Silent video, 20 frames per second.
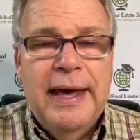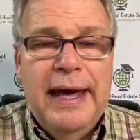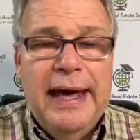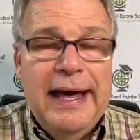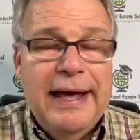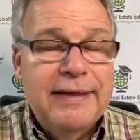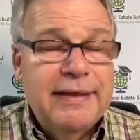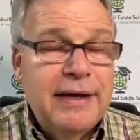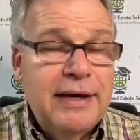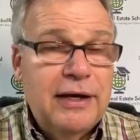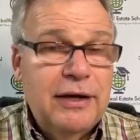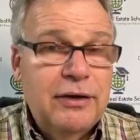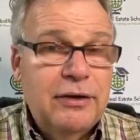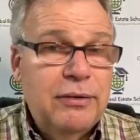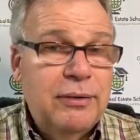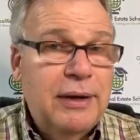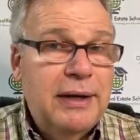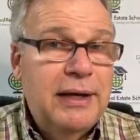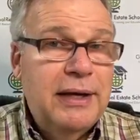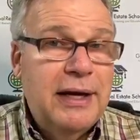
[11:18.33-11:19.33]
And they can
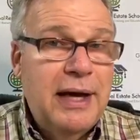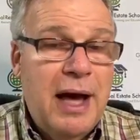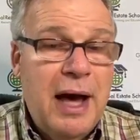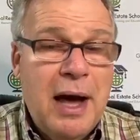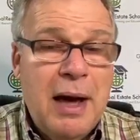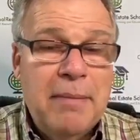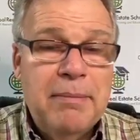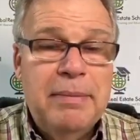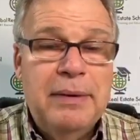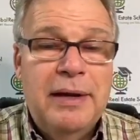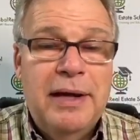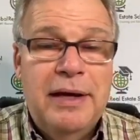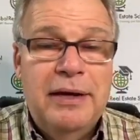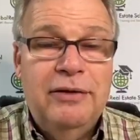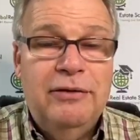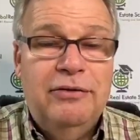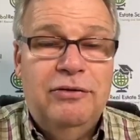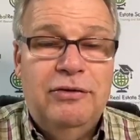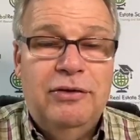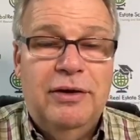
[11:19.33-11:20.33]
do any
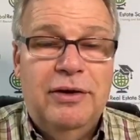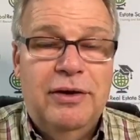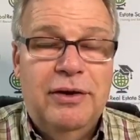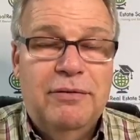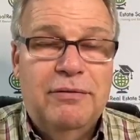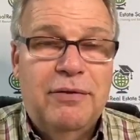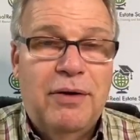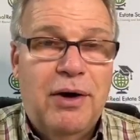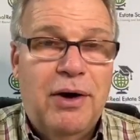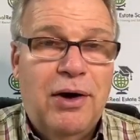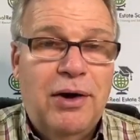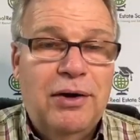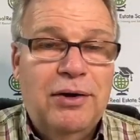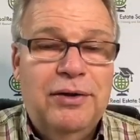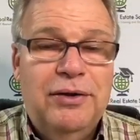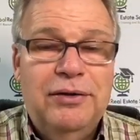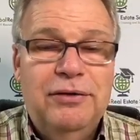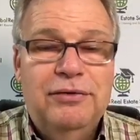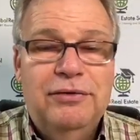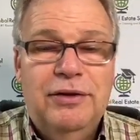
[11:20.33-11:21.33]
combination of all of
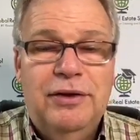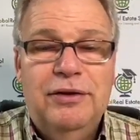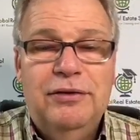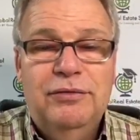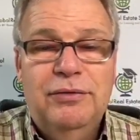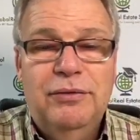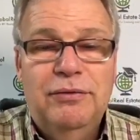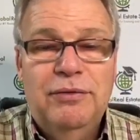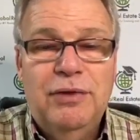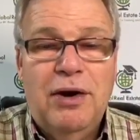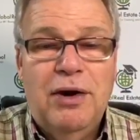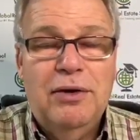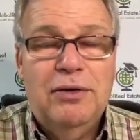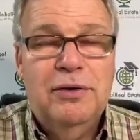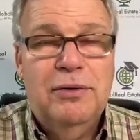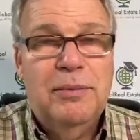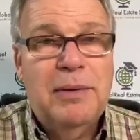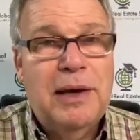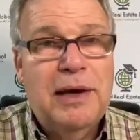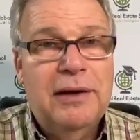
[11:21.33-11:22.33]
these things we've
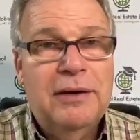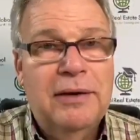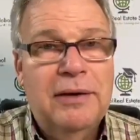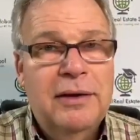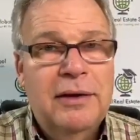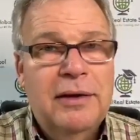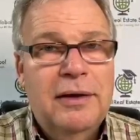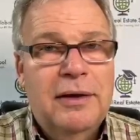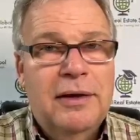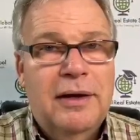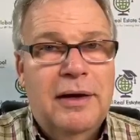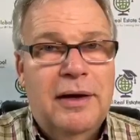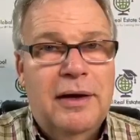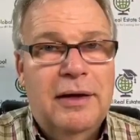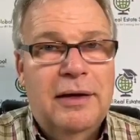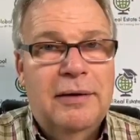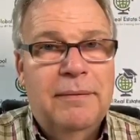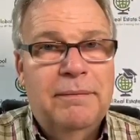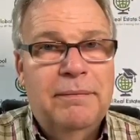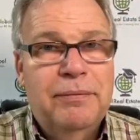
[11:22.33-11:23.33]
talked about.
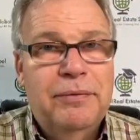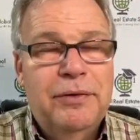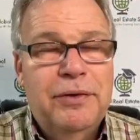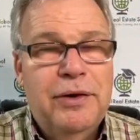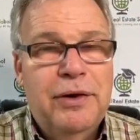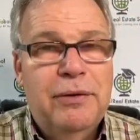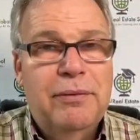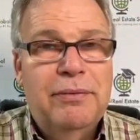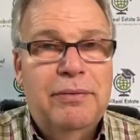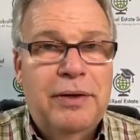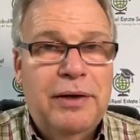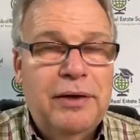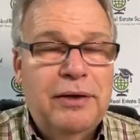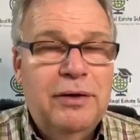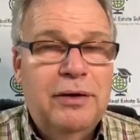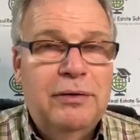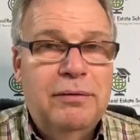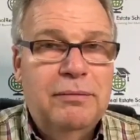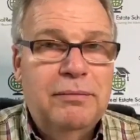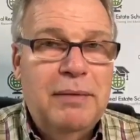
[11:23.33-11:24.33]
They
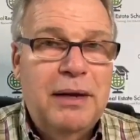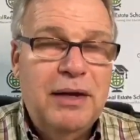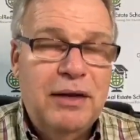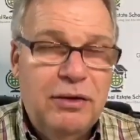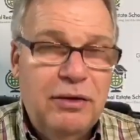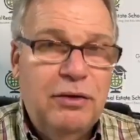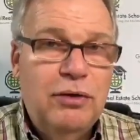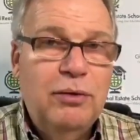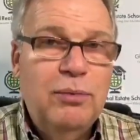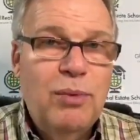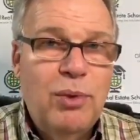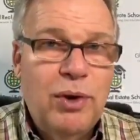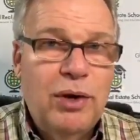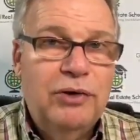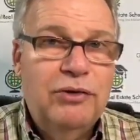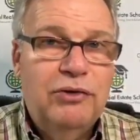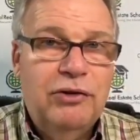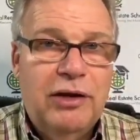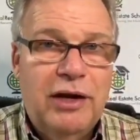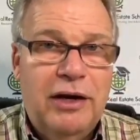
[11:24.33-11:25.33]
could make you do more
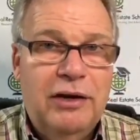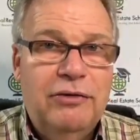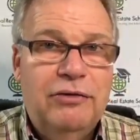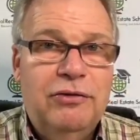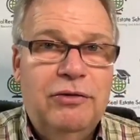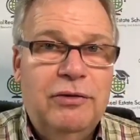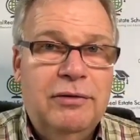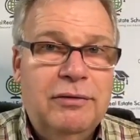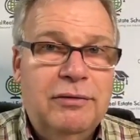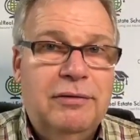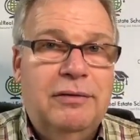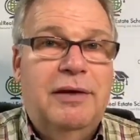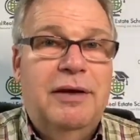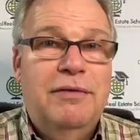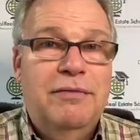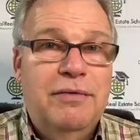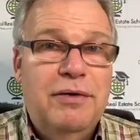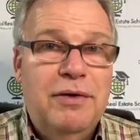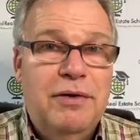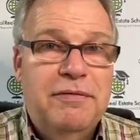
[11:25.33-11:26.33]
education,
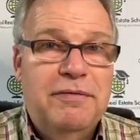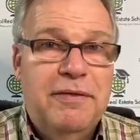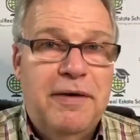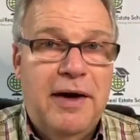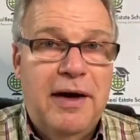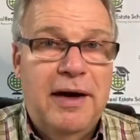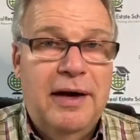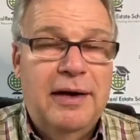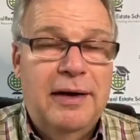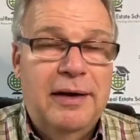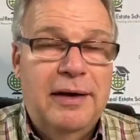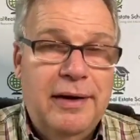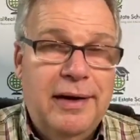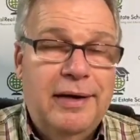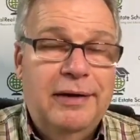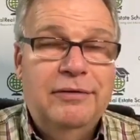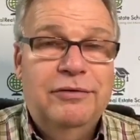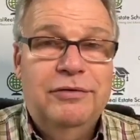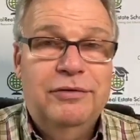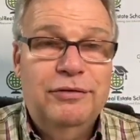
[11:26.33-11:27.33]
give you a fine,
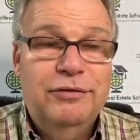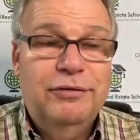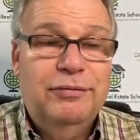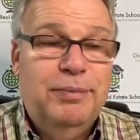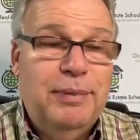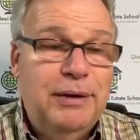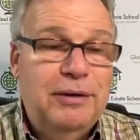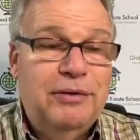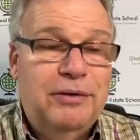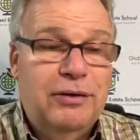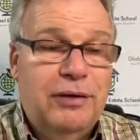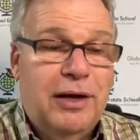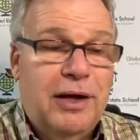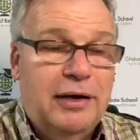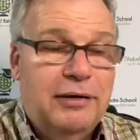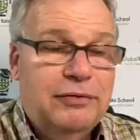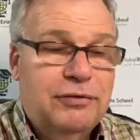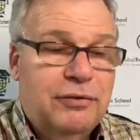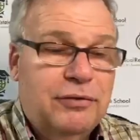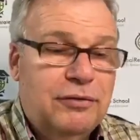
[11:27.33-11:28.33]
and suspend your
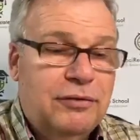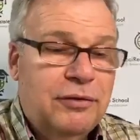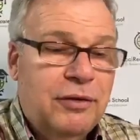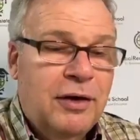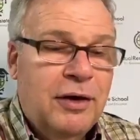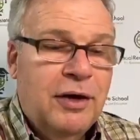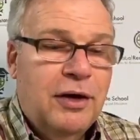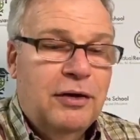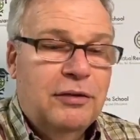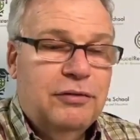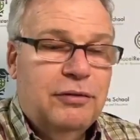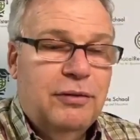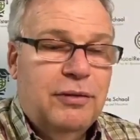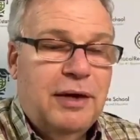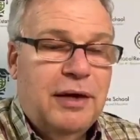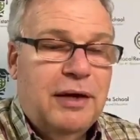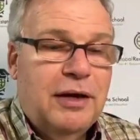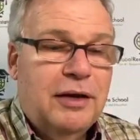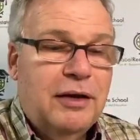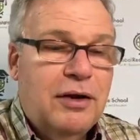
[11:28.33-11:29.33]
license. So
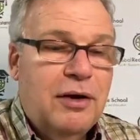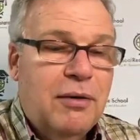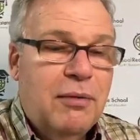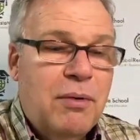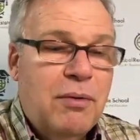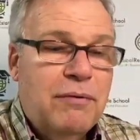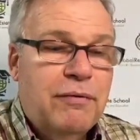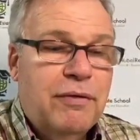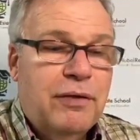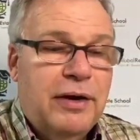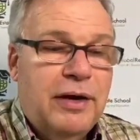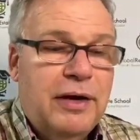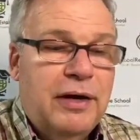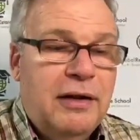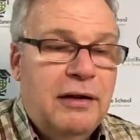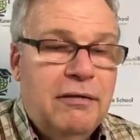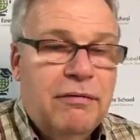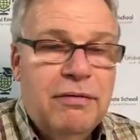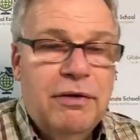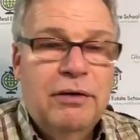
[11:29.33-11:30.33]
they can go over
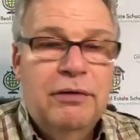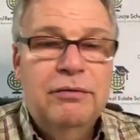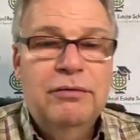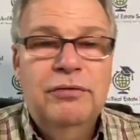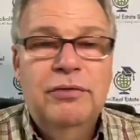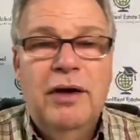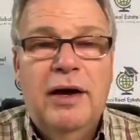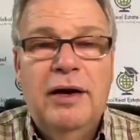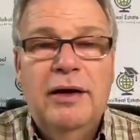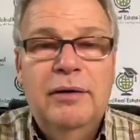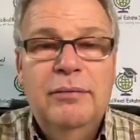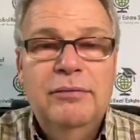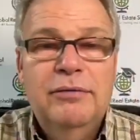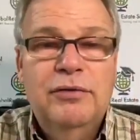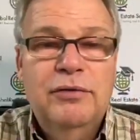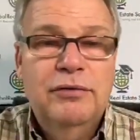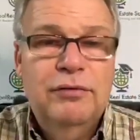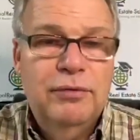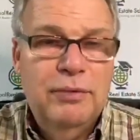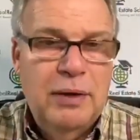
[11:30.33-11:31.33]
any of those items
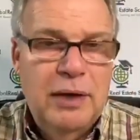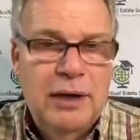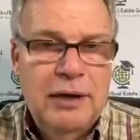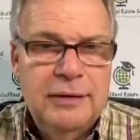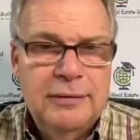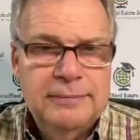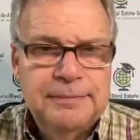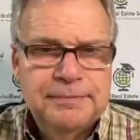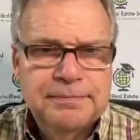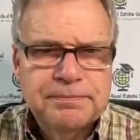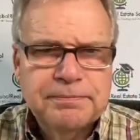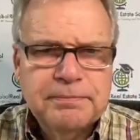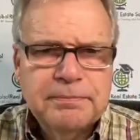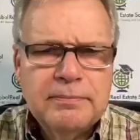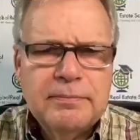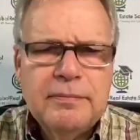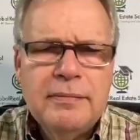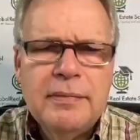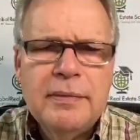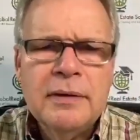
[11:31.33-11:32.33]
as well.
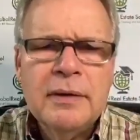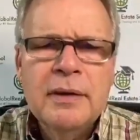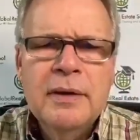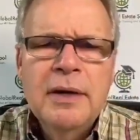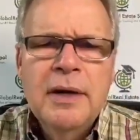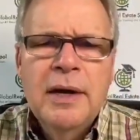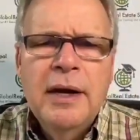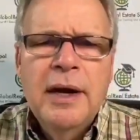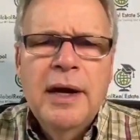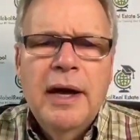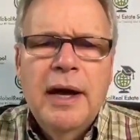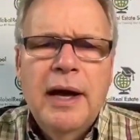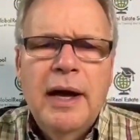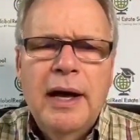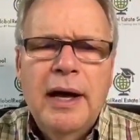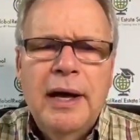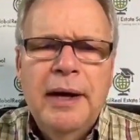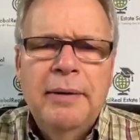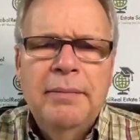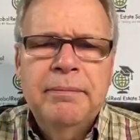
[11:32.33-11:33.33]

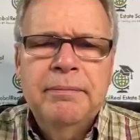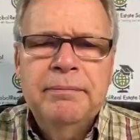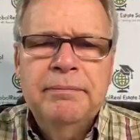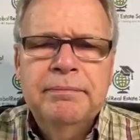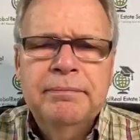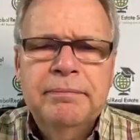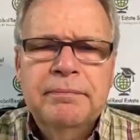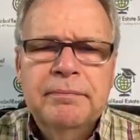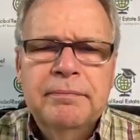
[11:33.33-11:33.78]
I